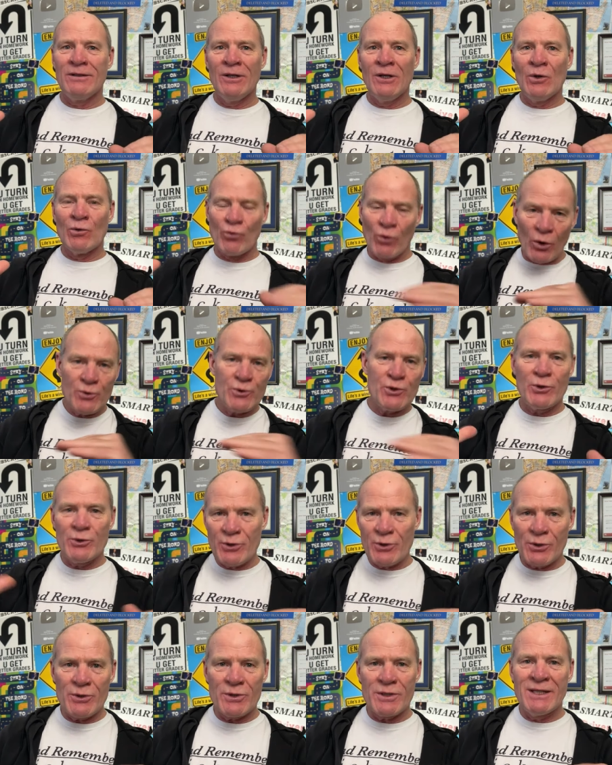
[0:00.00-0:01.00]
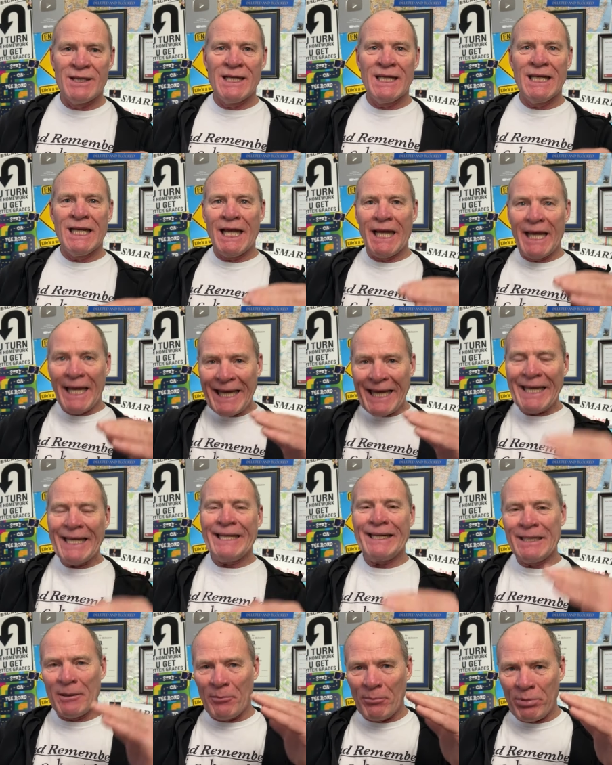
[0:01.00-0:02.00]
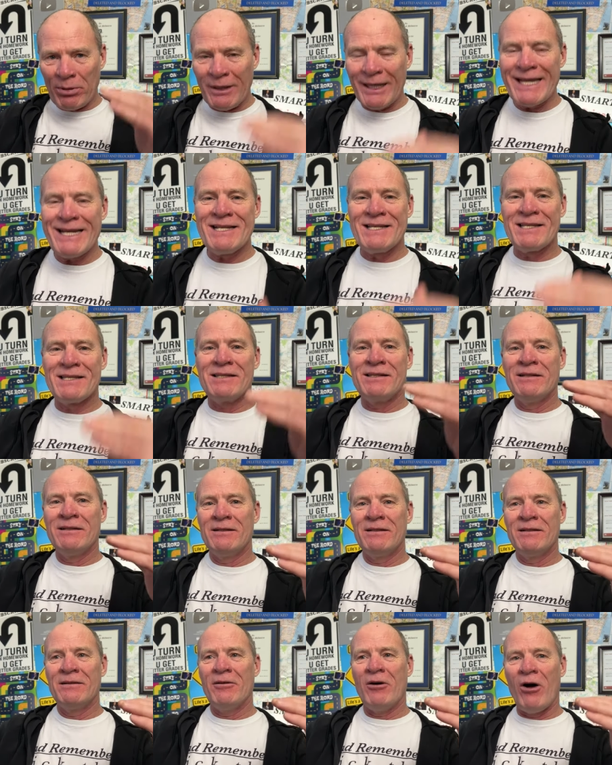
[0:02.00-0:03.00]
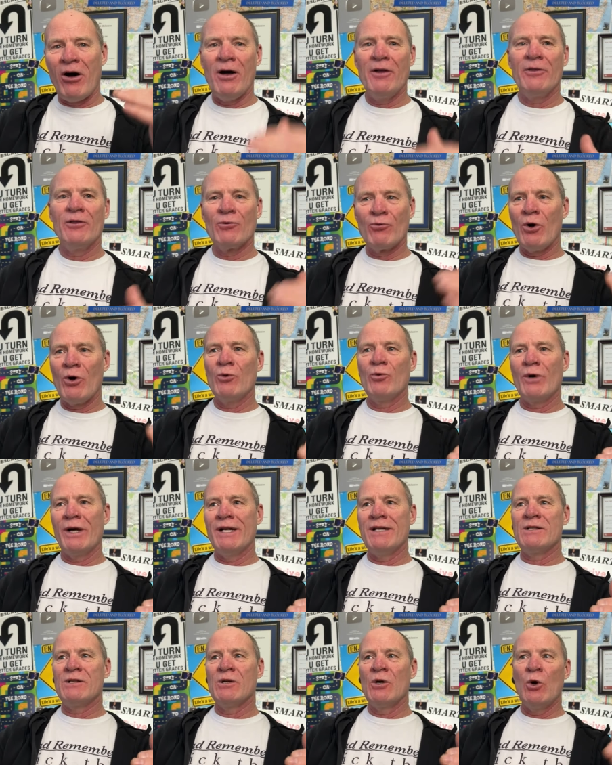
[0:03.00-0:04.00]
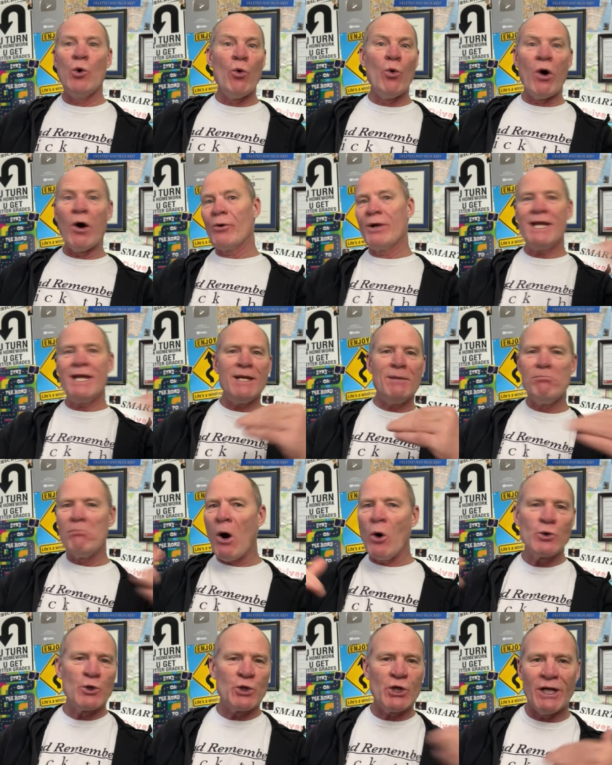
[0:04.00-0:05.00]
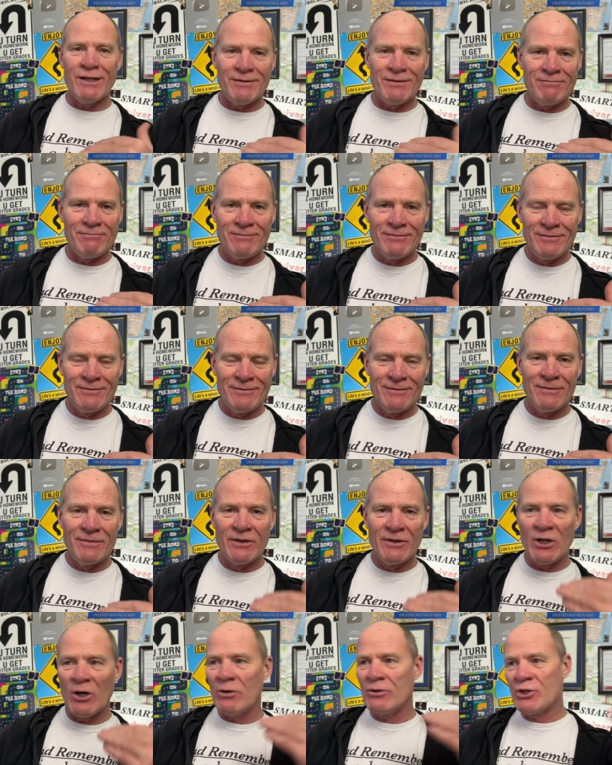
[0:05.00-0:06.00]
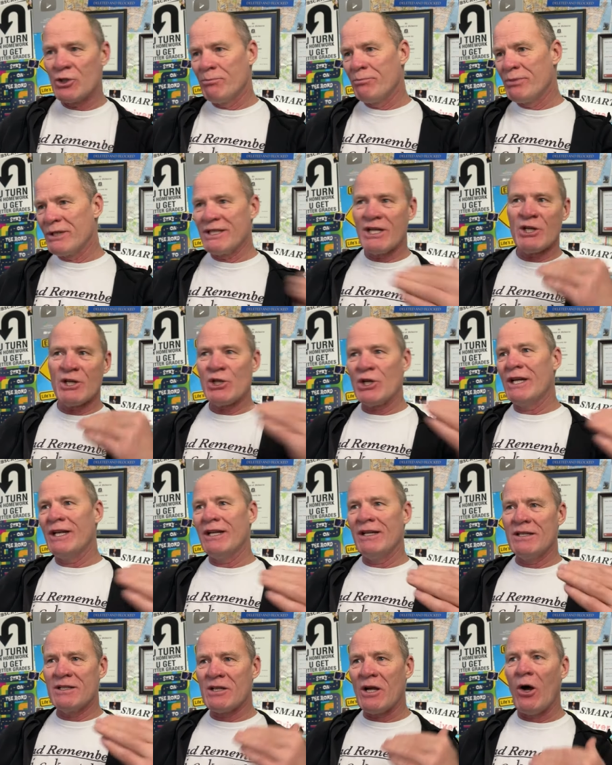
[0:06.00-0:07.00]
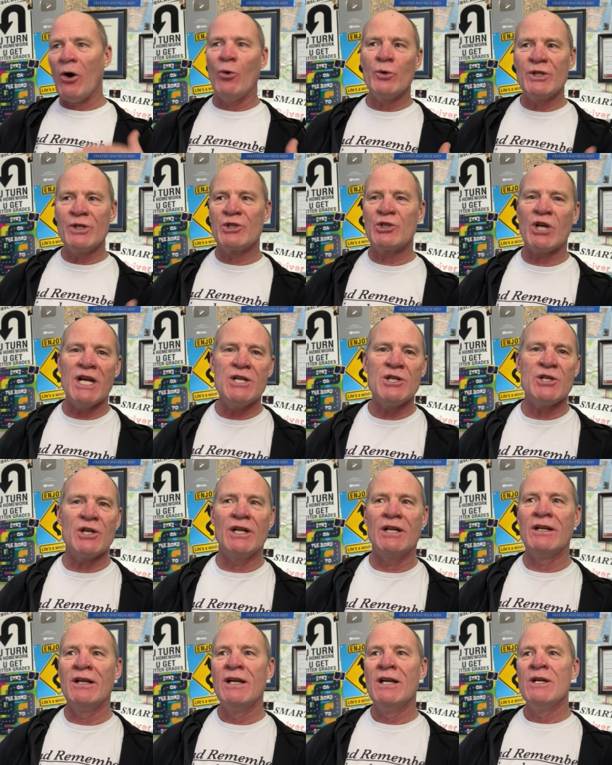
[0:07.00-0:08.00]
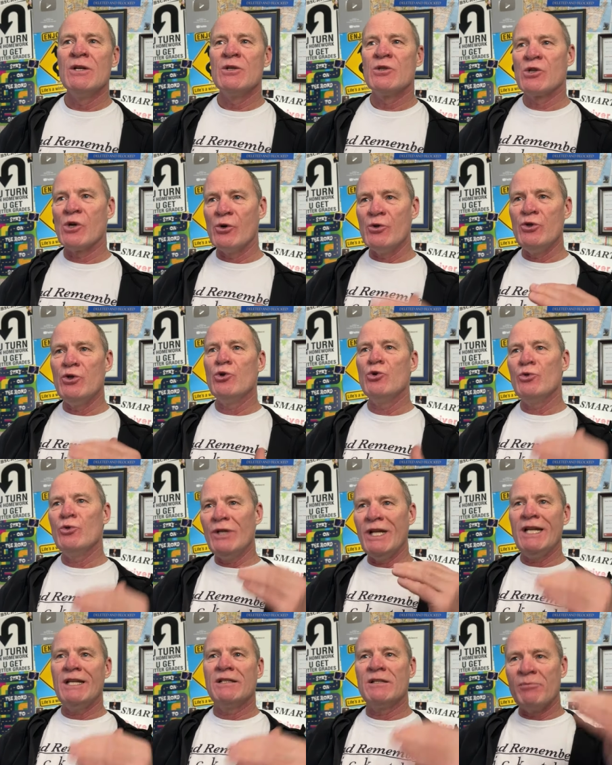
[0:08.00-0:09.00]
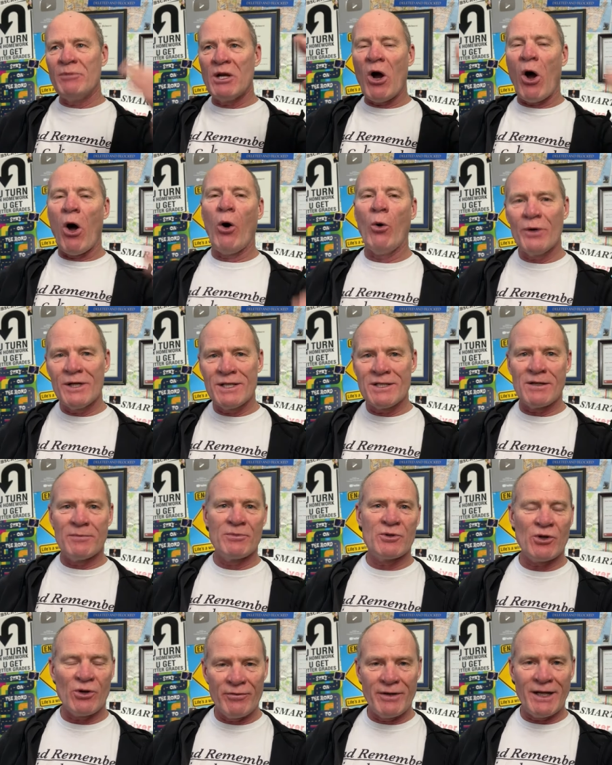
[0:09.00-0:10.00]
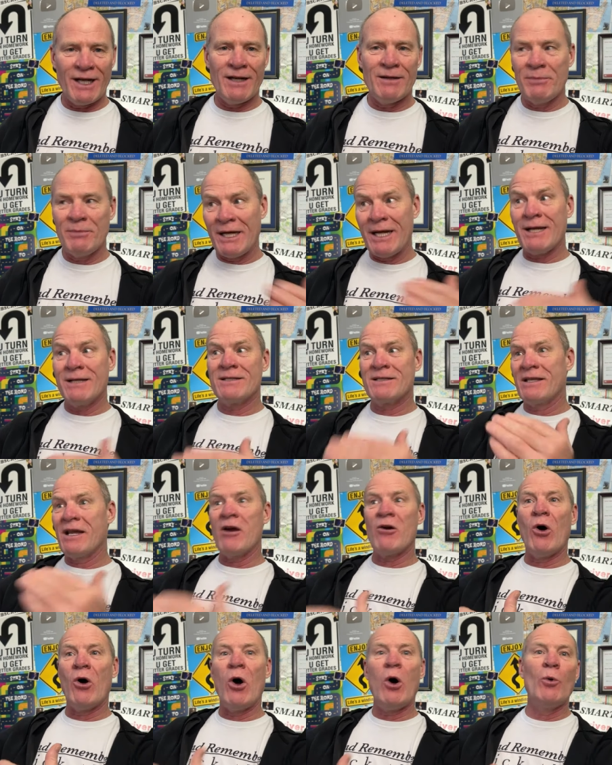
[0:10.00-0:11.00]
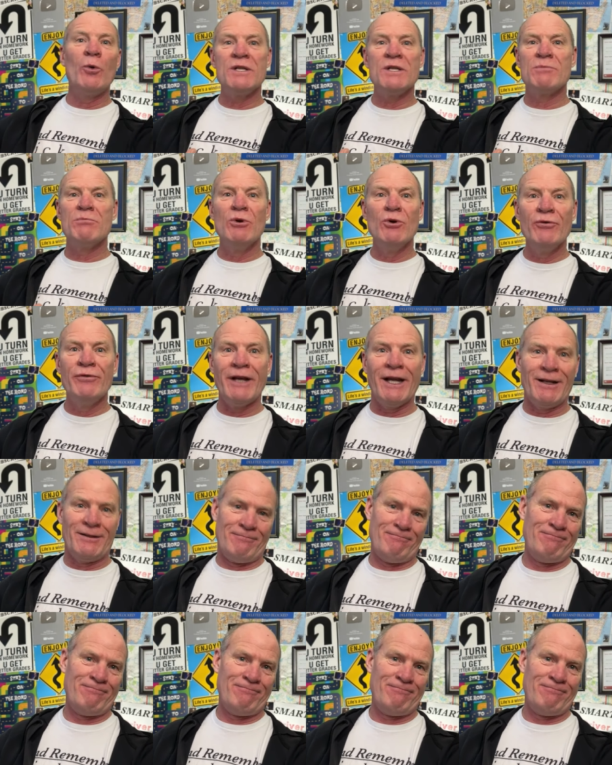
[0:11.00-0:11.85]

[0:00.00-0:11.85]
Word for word: road users in place on the roadways who are in motion. Their position is always changing. So you need to be always observing because they're always moving.